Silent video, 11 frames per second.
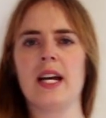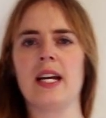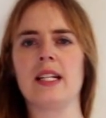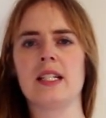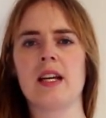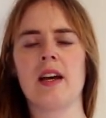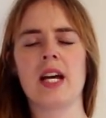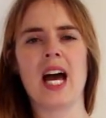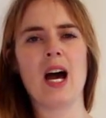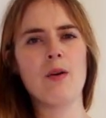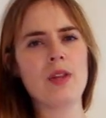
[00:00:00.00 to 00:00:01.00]
and
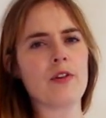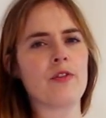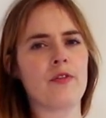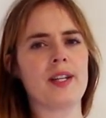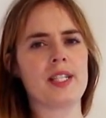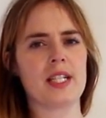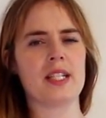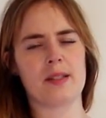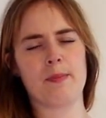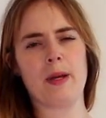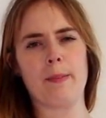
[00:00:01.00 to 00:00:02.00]
how they fit
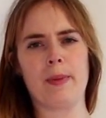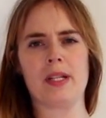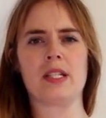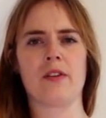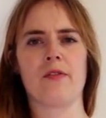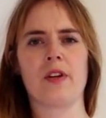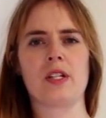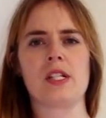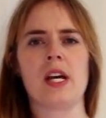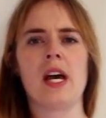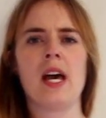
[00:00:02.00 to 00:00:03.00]
is a bit
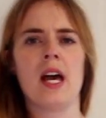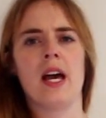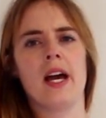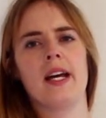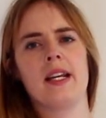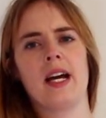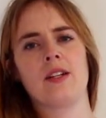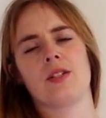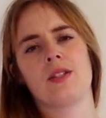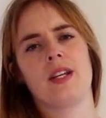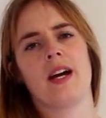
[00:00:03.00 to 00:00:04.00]
different. And I
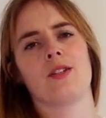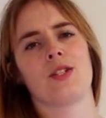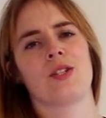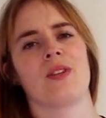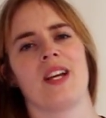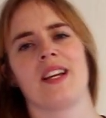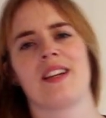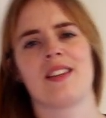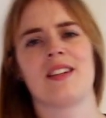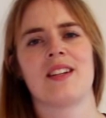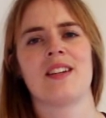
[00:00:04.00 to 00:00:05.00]
just don't like
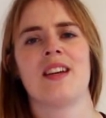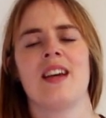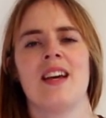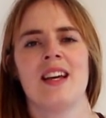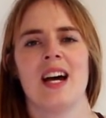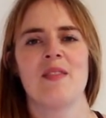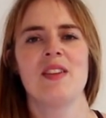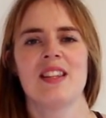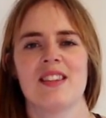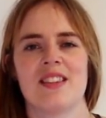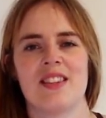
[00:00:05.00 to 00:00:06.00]
the. I
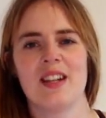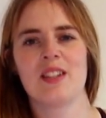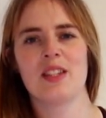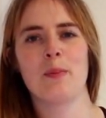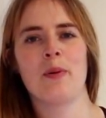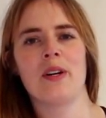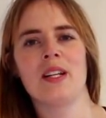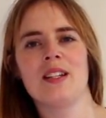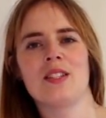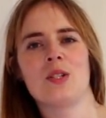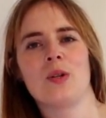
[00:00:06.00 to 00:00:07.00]
mean, they're
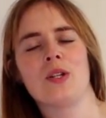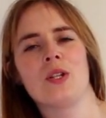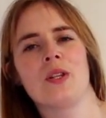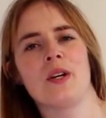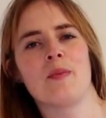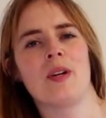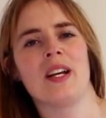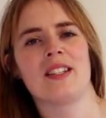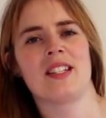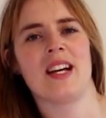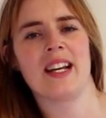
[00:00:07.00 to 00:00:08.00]
pretty stretchy there, but like
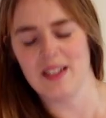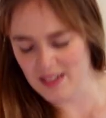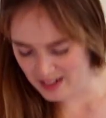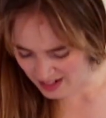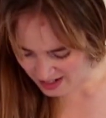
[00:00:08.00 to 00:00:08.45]
still, I can